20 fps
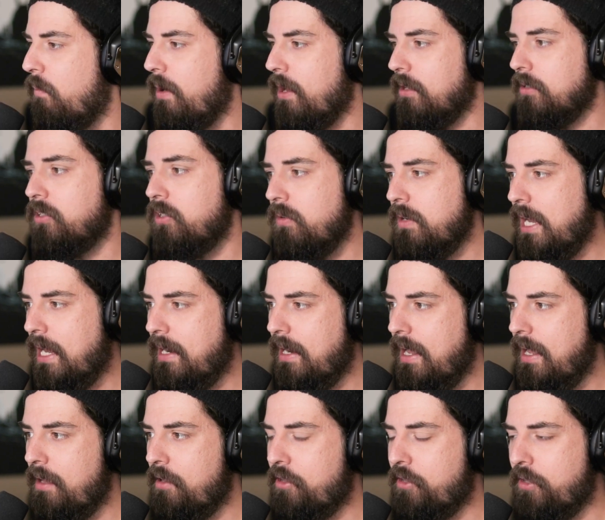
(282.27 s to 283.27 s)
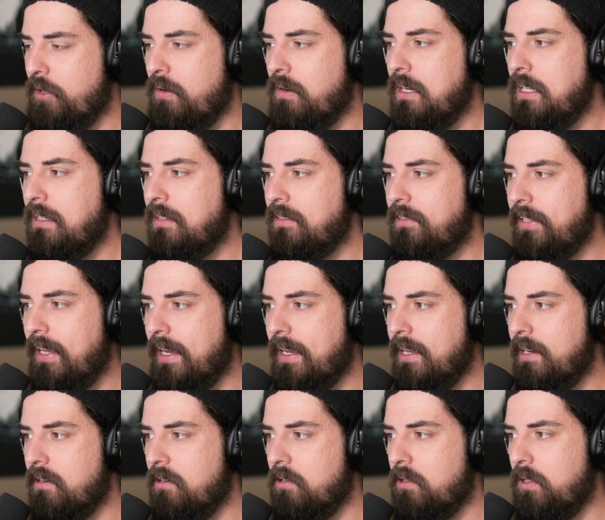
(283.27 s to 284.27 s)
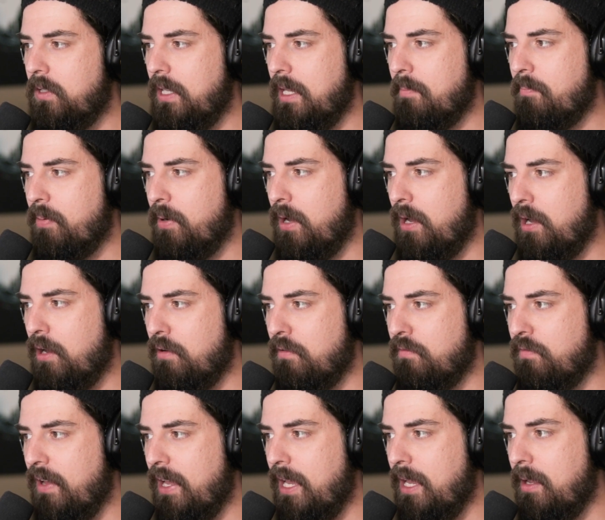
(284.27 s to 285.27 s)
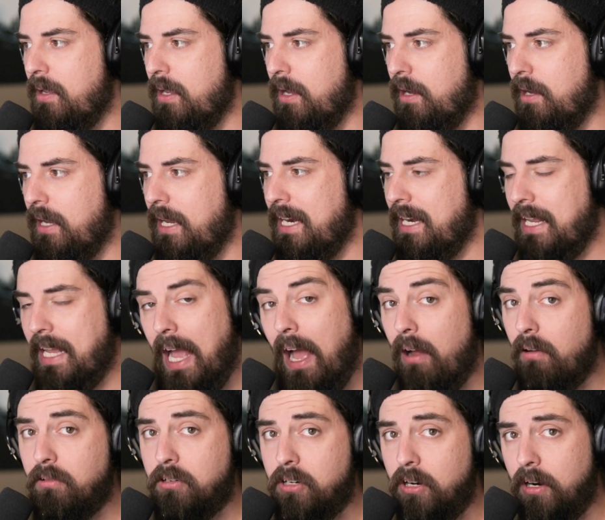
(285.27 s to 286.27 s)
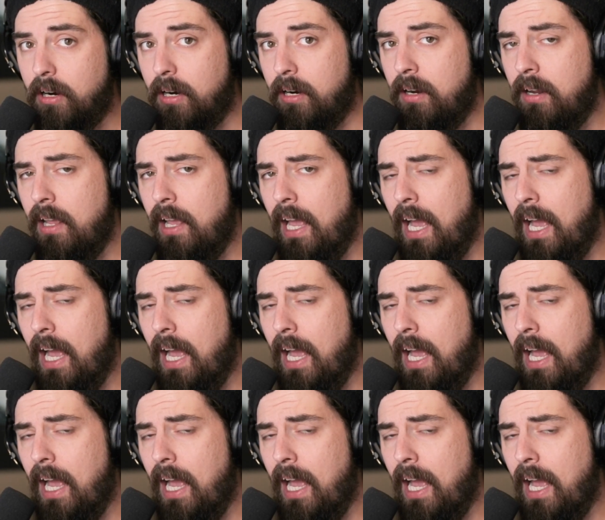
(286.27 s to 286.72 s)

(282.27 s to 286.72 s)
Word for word: We also got a 30 second clip of a uh, encounter.